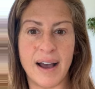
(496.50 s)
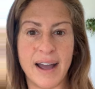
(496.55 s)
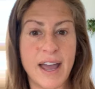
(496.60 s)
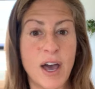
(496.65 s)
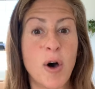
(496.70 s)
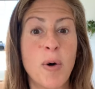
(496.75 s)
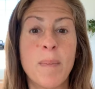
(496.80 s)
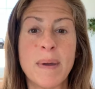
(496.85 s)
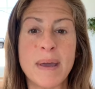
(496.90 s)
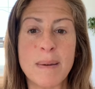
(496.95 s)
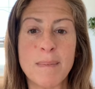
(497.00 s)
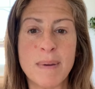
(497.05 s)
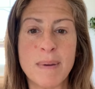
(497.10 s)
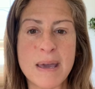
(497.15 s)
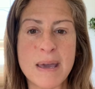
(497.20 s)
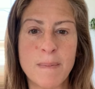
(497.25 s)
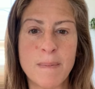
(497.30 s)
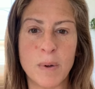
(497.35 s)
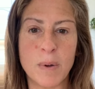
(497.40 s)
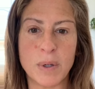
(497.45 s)
uh, helping
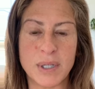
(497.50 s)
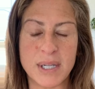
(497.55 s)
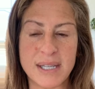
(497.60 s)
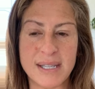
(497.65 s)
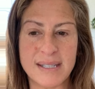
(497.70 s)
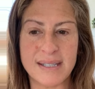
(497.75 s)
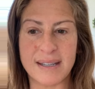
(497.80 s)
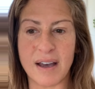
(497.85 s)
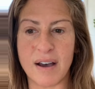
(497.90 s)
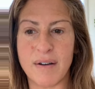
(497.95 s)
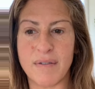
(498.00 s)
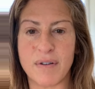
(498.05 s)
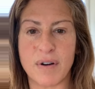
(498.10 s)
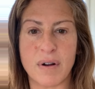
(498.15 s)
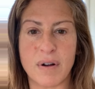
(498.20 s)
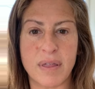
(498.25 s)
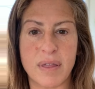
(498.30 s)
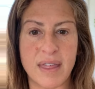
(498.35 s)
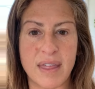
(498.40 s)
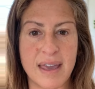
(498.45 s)
people
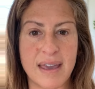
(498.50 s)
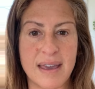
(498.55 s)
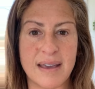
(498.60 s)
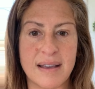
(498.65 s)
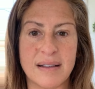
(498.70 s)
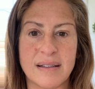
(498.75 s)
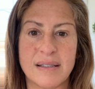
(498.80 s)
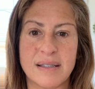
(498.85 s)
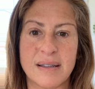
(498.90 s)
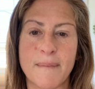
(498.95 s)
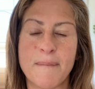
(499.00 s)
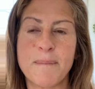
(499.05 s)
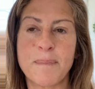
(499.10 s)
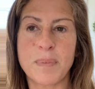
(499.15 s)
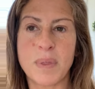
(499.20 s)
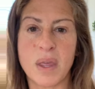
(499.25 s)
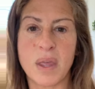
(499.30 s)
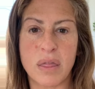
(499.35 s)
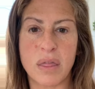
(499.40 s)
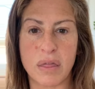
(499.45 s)
discover things
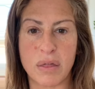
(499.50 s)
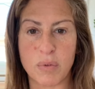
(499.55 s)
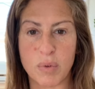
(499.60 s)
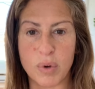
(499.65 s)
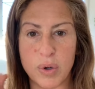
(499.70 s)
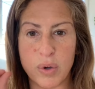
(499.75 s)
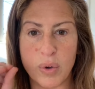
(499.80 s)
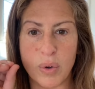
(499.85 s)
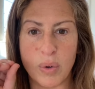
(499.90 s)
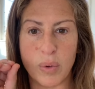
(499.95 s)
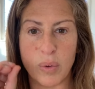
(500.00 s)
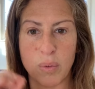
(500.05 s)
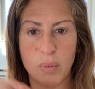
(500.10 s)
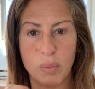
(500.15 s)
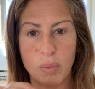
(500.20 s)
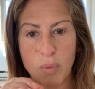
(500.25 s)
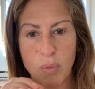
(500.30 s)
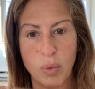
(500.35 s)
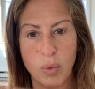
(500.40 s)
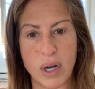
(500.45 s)

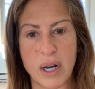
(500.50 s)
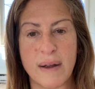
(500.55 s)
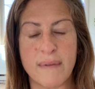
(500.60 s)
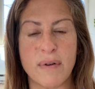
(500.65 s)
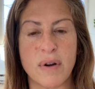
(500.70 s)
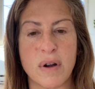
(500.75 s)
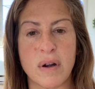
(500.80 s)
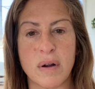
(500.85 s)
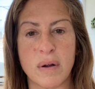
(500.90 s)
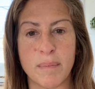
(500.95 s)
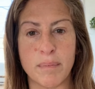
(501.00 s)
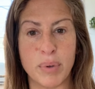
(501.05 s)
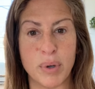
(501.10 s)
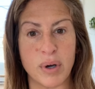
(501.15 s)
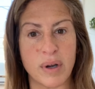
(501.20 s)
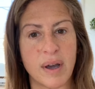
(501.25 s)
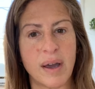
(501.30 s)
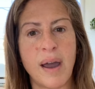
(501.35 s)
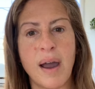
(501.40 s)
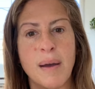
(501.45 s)
through whatever
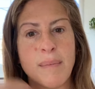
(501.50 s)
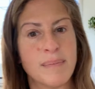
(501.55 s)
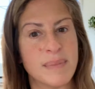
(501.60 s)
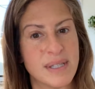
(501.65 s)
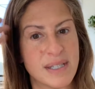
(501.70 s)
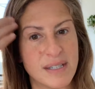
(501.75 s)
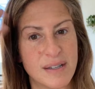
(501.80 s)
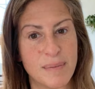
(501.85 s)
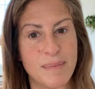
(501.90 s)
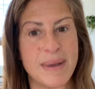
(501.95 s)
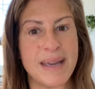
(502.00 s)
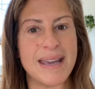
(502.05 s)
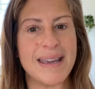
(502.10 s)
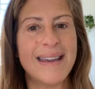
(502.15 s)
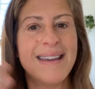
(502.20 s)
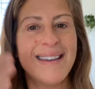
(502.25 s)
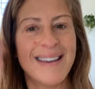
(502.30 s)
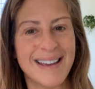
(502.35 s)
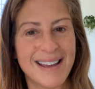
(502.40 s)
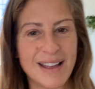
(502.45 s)
book comes to
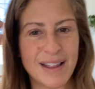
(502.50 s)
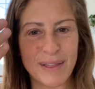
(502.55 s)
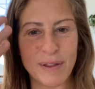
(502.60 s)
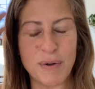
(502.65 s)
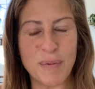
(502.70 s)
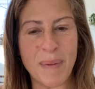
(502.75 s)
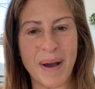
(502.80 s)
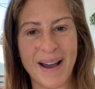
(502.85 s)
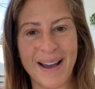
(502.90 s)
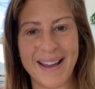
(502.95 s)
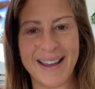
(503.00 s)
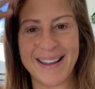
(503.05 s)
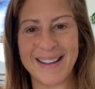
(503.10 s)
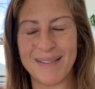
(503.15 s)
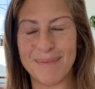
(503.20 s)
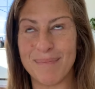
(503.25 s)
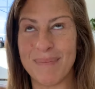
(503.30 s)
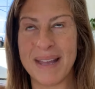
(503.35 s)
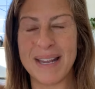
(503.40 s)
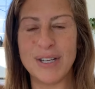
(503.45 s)
me through
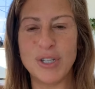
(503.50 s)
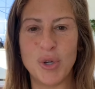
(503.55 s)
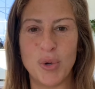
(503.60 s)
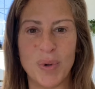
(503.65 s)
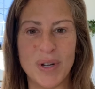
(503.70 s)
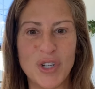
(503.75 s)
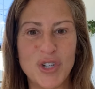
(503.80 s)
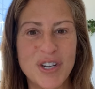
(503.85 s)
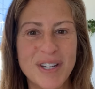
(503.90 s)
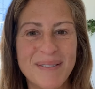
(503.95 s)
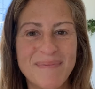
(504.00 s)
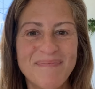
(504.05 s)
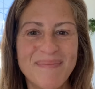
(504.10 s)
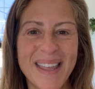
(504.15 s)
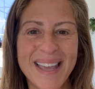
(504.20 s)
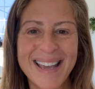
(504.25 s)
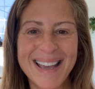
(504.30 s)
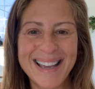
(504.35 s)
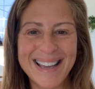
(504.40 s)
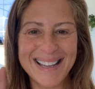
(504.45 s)
my
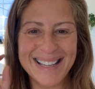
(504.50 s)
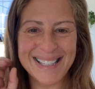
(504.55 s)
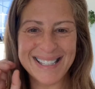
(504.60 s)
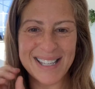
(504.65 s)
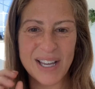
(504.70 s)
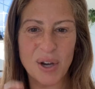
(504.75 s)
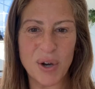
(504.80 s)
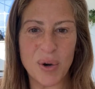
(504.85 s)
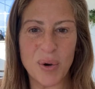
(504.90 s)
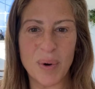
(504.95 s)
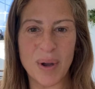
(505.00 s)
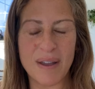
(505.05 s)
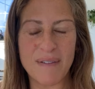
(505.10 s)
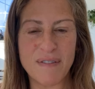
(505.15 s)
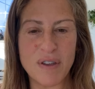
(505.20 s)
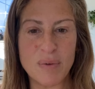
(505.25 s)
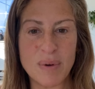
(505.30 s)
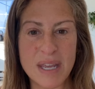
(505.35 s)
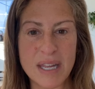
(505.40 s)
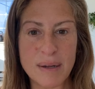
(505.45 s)
intuition. So,
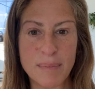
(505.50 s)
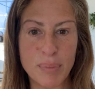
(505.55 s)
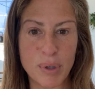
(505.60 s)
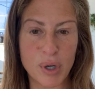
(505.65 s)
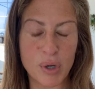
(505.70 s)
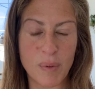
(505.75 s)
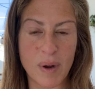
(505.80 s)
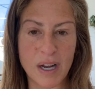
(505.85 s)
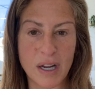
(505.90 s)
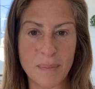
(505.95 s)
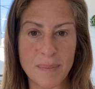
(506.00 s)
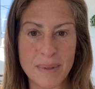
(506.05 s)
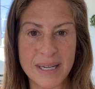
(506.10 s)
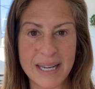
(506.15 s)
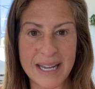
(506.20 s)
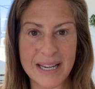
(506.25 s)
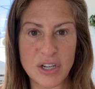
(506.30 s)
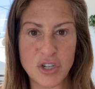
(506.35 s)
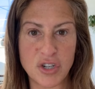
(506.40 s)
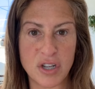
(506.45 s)
if you need a book
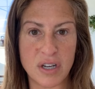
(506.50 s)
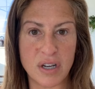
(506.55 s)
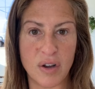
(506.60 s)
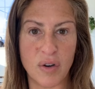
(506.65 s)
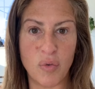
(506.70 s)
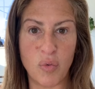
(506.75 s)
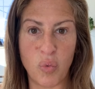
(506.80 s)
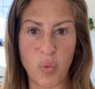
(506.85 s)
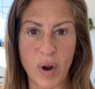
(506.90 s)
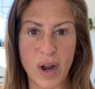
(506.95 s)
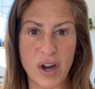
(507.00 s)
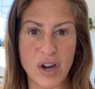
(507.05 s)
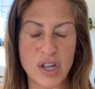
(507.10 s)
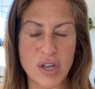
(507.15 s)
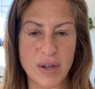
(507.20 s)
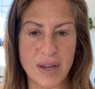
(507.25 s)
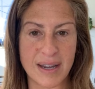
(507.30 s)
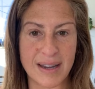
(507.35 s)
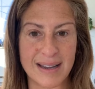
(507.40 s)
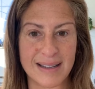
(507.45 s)
recommendation of where
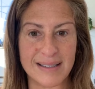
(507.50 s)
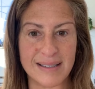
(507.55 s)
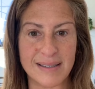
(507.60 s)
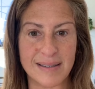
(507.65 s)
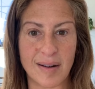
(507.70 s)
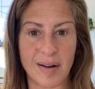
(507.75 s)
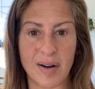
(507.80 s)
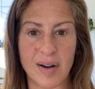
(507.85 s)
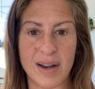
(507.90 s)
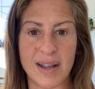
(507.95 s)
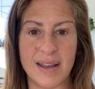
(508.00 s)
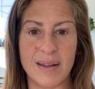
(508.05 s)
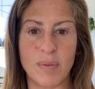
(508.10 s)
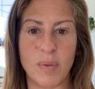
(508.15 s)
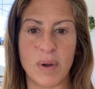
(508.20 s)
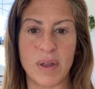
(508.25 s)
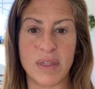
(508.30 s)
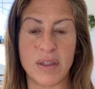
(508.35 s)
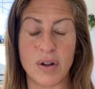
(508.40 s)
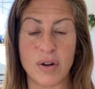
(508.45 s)
you could get
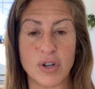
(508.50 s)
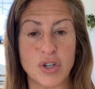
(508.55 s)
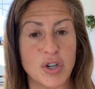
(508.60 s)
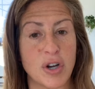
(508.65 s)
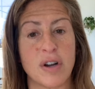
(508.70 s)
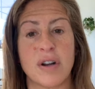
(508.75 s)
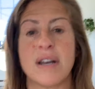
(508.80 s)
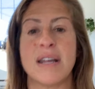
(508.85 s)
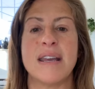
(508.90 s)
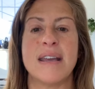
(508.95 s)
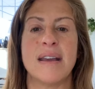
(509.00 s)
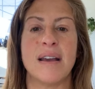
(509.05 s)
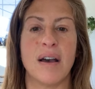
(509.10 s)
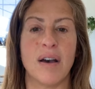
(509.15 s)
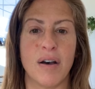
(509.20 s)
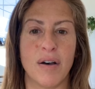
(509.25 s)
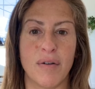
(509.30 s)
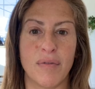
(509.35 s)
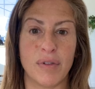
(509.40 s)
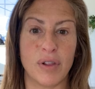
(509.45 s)
started with your
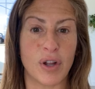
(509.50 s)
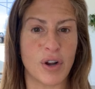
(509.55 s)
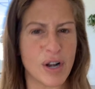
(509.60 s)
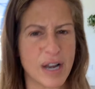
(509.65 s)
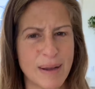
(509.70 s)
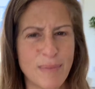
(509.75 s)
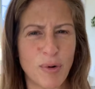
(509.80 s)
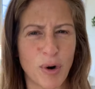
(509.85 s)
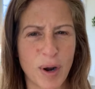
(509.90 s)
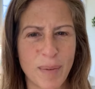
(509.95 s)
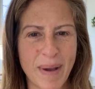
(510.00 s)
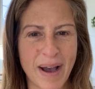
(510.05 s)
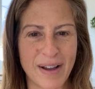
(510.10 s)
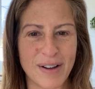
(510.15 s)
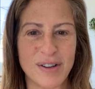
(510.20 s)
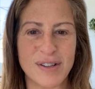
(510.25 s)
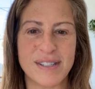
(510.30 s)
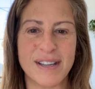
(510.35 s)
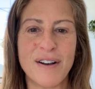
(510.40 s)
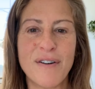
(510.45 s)
journey of learning more
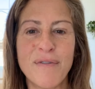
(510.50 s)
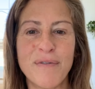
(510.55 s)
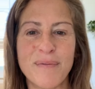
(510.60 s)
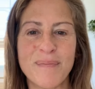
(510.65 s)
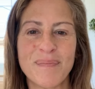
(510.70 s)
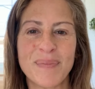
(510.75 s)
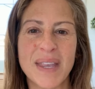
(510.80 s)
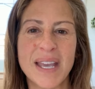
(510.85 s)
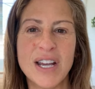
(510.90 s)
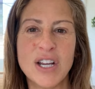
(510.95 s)
about yourself,